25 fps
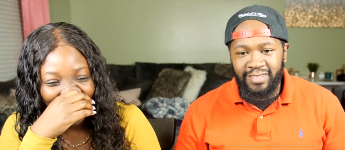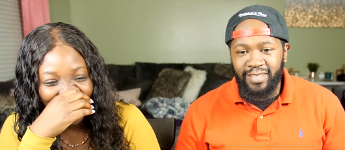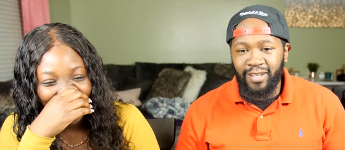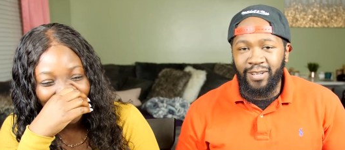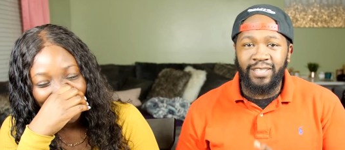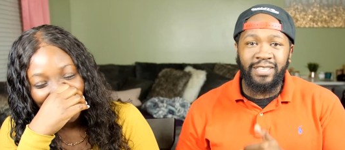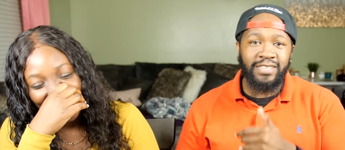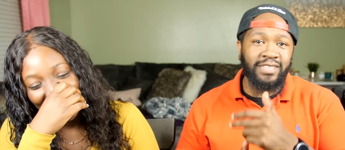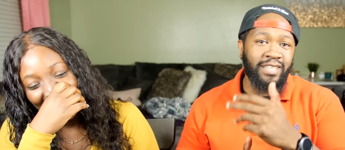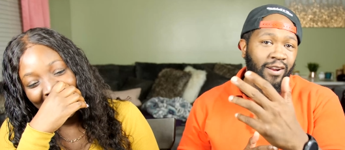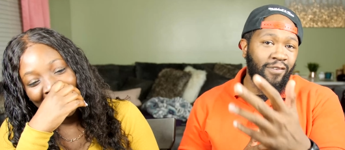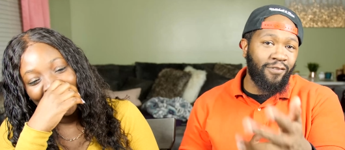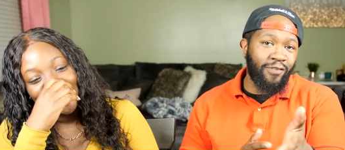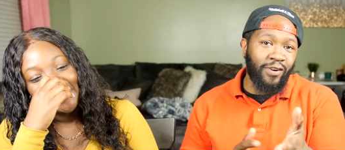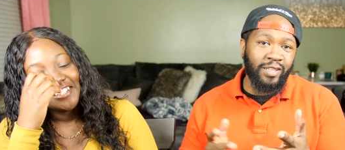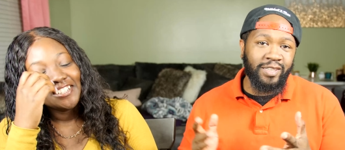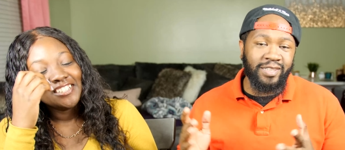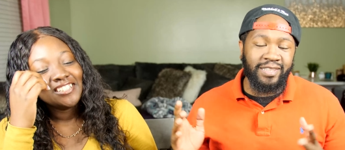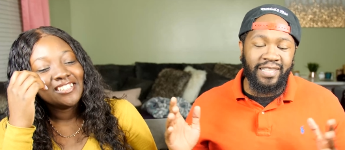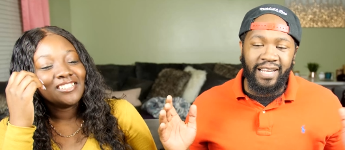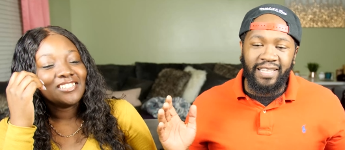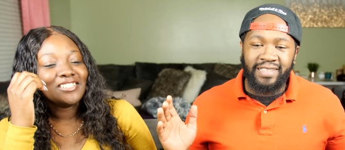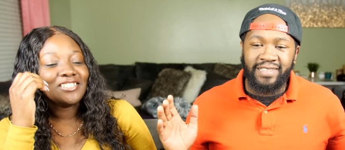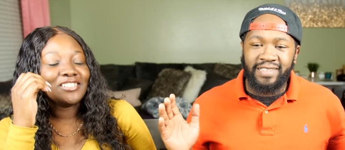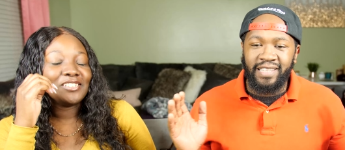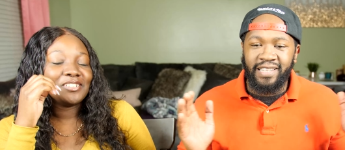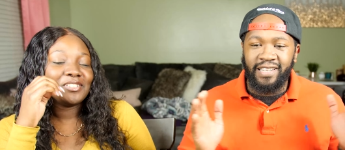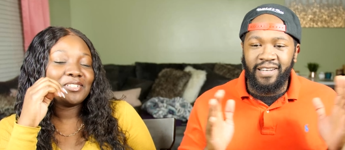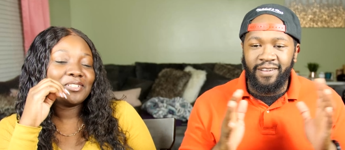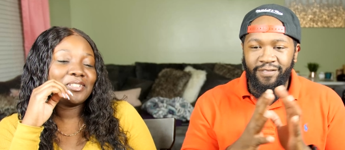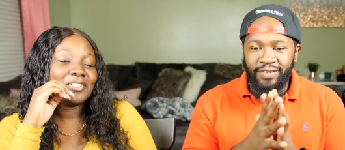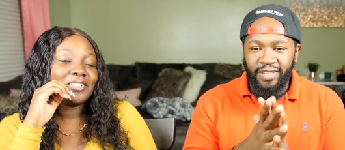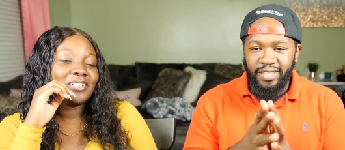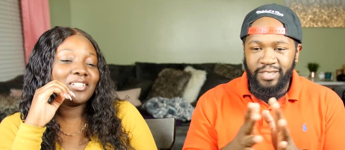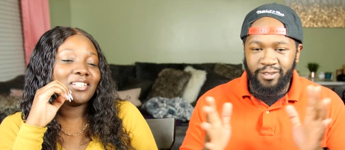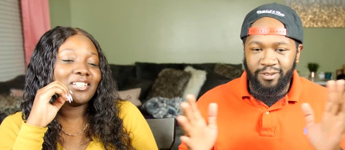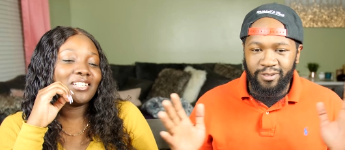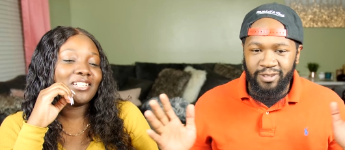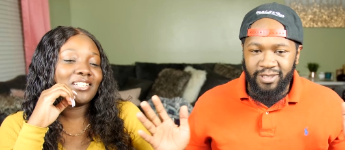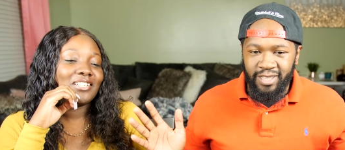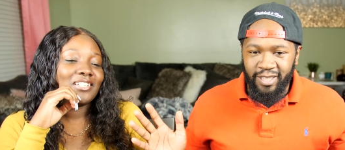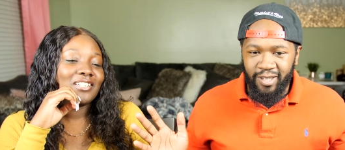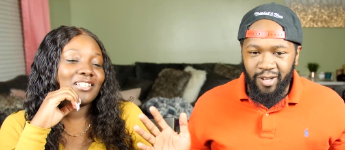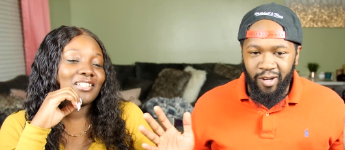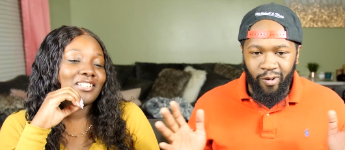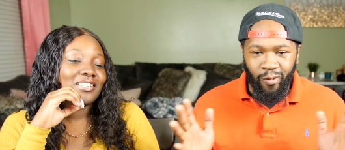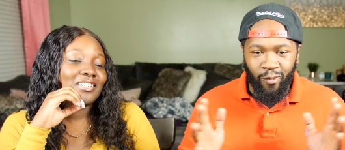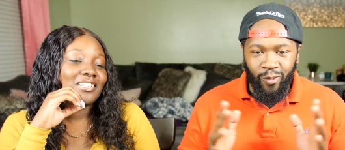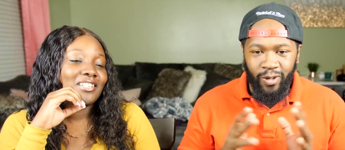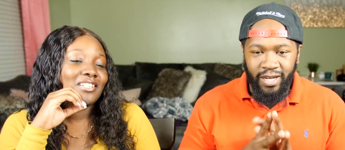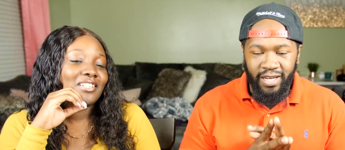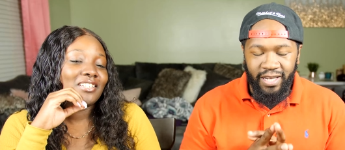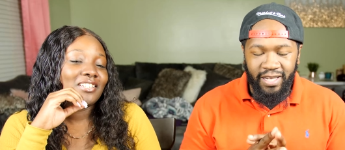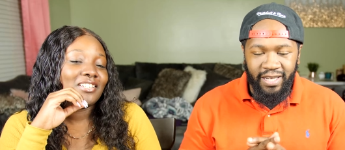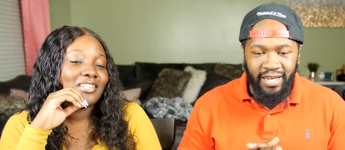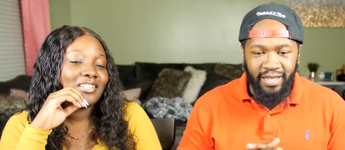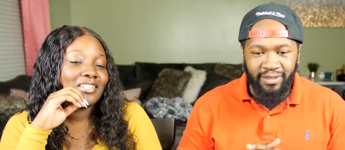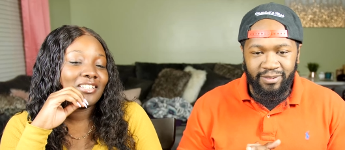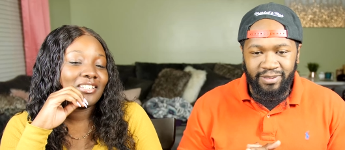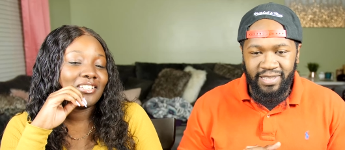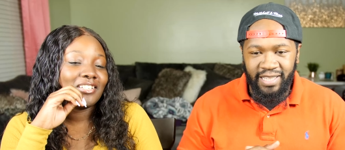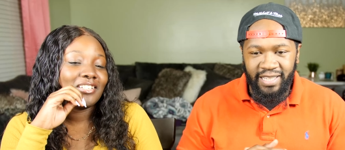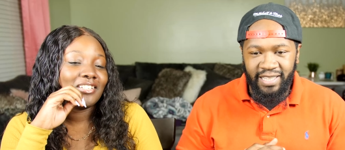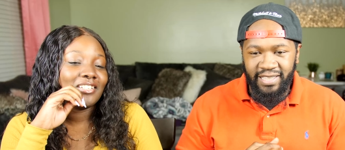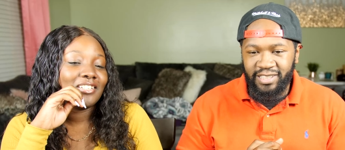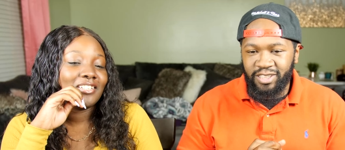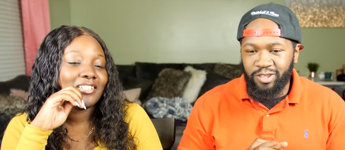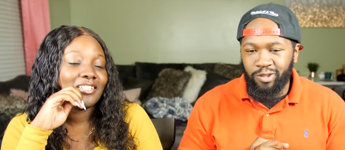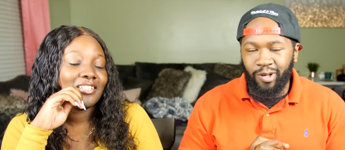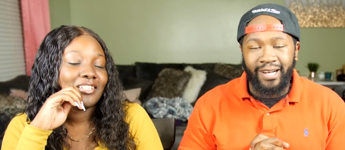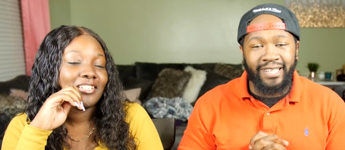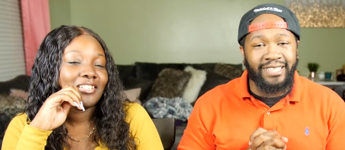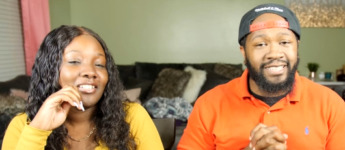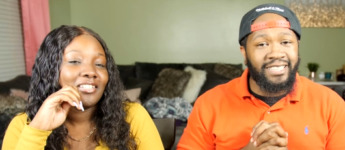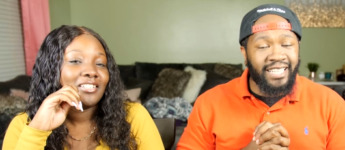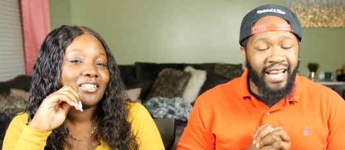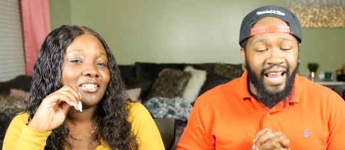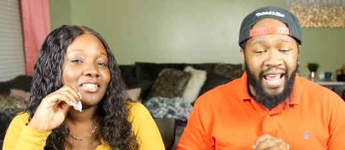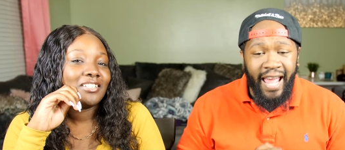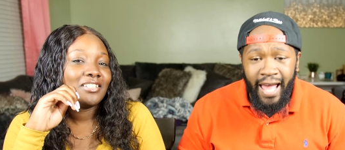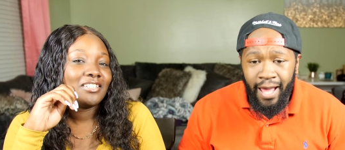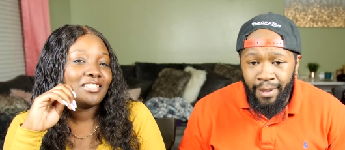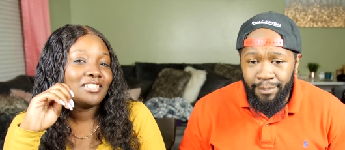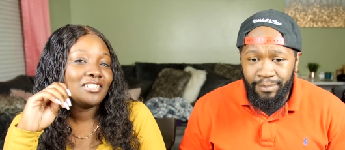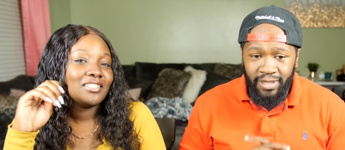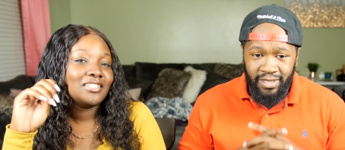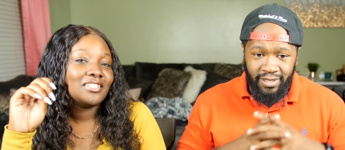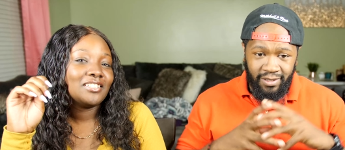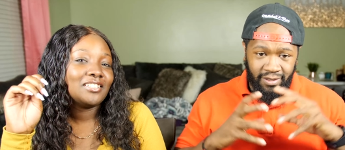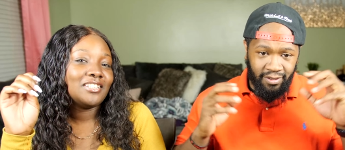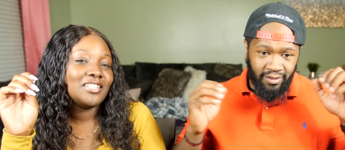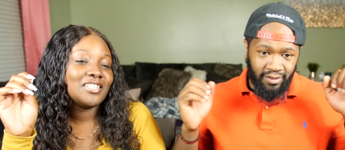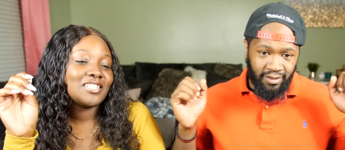Speaker 1: so this is our first time seeing the visuals to go with it, you know what I'm saying? Straight jamming.